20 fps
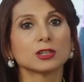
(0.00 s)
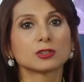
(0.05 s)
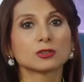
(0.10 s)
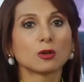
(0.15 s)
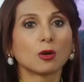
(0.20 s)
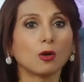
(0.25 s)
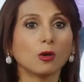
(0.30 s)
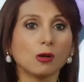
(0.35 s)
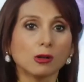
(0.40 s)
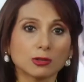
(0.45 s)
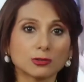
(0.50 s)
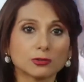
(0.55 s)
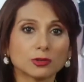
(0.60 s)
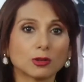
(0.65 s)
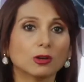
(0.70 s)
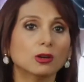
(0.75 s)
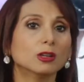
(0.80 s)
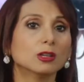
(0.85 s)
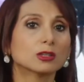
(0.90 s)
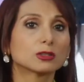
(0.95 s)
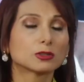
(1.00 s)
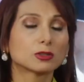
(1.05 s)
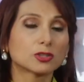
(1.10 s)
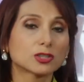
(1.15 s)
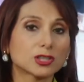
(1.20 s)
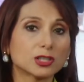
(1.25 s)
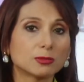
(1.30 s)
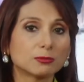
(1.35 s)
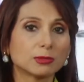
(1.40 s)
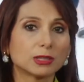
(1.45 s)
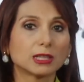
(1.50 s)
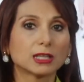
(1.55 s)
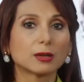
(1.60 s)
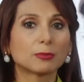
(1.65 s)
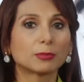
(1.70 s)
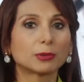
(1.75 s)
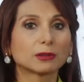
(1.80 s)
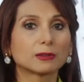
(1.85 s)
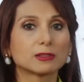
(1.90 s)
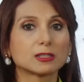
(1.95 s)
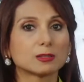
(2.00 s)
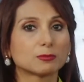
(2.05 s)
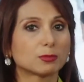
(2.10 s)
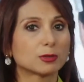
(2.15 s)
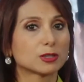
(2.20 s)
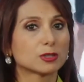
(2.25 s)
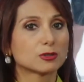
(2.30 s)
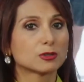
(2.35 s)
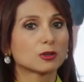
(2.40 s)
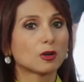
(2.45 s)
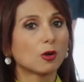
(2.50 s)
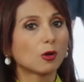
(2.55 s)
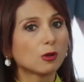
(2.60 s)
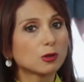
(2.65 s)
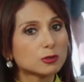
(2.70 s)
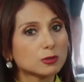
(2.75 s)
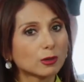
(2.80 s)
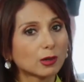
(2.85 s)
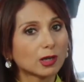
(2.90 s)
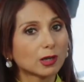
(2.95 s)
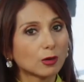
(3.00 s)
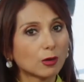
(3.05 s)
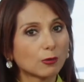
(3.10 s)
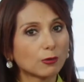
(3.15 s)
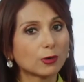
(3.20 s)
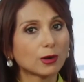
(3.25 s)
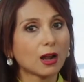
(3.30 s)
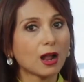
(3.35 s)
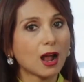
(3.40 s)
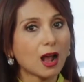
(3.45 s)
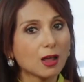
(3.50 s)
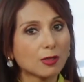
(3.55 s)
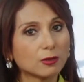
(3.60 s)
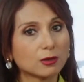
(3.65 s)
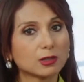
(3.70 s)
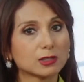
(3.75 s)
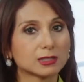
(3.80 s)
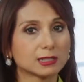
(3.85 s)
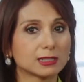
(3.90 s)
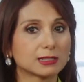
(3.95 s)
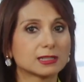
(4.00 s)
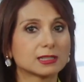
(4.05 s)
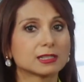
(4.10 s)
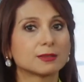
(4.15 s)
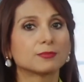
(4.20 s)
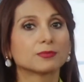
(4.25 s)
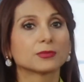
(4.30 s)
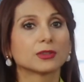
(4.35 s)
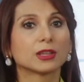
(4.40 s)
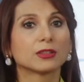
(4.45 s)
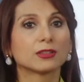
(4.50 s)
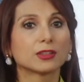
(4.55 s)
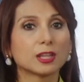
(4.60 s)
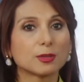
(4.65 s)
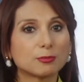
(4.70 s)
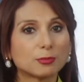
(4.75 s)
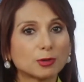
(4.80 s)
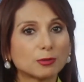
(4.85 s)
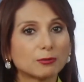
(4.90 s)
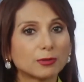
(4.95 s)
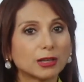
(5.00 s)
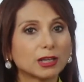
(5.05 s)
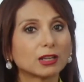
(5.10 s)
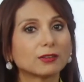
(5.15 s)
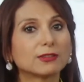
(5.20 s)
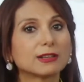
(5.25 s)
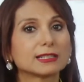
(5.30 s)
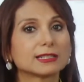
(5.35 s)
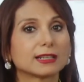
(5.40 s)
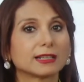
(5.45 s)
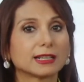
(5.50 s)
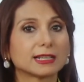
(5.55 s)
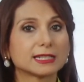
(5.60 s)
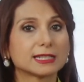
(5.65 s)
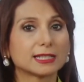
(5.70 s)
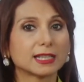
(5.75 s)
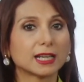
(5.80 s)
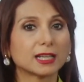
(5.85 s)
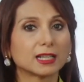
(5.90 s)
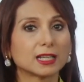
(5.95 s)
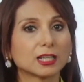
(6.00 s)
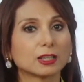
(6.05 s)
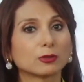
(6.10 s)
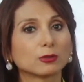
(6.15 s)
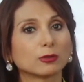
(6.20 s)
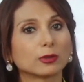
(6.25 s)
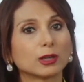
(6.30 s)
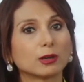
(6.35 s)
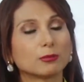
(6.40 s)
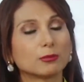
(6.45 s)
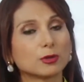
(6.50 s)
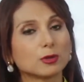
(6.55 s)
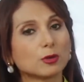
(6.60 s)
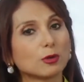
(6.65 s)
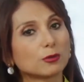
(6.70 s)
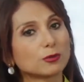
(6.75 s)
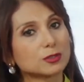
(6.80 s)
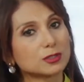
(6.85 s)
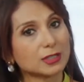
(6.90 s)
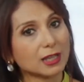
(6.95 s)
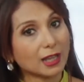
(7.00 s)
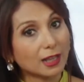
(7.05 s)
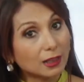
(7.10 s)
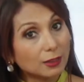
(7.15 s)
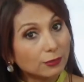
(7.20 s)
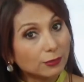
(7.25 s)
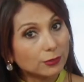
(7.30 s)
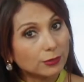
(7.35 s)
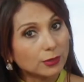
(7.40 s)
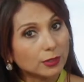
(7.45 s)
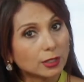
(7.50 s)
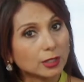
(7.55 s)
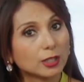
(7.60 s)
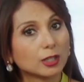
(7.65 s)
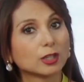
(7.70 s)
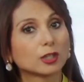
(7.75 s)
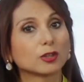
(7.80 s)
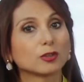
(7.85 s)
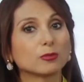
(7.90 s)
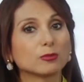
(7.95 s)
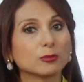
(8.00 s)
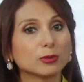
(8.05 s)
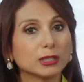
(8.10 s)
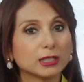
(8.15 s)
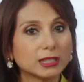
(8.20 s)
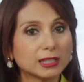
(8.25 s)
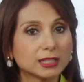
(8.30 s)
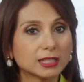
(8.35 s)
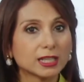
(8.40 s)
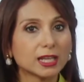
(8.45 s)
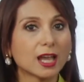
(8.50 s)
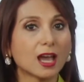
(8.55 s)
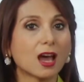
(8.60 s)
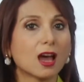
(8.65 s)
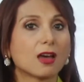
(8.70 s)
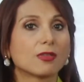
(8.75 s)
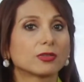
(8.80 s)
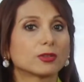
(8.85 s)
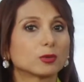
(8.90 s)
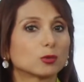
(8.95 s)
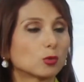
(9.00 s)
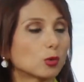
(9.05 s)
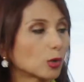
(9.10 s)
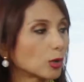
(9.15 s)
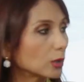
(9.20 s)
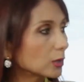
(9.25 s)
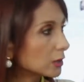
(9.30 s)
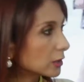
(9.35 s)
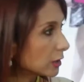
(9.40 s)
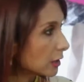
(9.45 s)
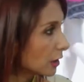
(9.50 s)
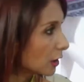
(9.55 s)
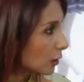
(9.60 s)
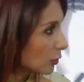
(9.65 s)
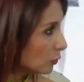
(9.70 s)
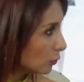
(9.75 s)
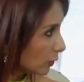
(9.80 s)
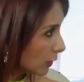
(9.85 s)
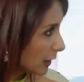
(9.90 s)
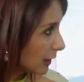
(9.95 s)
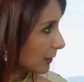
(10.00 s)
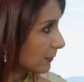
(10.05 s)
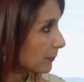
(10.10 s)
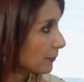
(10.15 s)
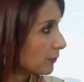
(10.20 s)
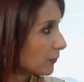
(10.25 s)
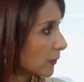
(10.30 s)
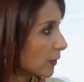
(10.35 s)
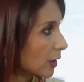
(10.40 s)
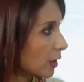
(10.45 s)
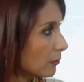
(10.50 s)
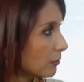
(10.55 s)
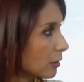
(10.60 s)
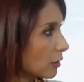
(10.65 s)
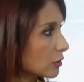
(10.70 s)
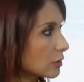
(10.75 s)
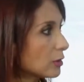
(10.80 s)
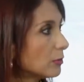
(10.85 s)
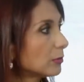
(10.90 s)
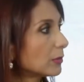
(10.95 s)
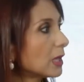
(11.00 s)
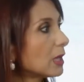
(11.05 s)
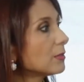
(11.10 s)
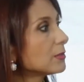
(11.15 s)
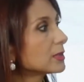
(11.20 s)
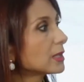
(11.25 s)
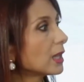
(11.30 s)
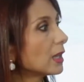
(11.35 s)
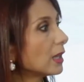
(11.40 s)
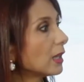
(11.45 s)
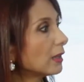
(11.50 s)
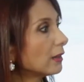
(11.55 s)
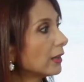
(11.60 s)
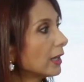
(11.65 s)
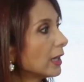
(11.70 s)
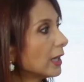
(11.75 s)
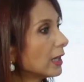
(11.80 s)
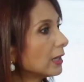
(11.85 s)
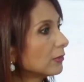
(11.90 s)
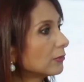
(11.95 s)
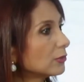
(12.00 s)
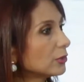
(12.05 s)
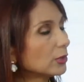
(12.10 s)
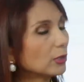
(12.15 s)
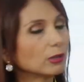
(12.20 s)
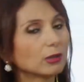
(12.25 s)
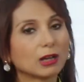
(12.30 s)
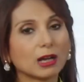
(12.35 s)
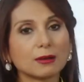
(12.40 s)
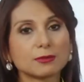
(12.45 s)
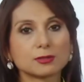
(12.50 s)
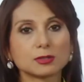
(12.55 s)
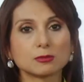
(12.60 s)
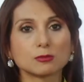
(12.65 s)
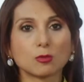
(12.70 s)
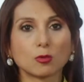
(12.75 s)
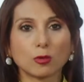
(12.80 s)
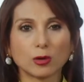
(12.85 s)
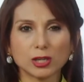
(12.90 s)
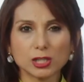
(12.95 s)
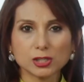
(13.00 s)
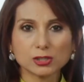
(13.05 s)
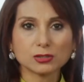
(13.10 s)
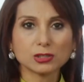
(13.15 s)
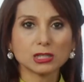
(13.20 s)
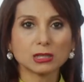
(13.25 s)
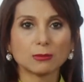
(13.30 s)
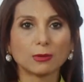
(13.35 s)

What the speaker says: So also, social media participation also can offer adolescents deeper benefits that extend into their view of self, community, and the world, including. Because sometimes they are, you know, have some questions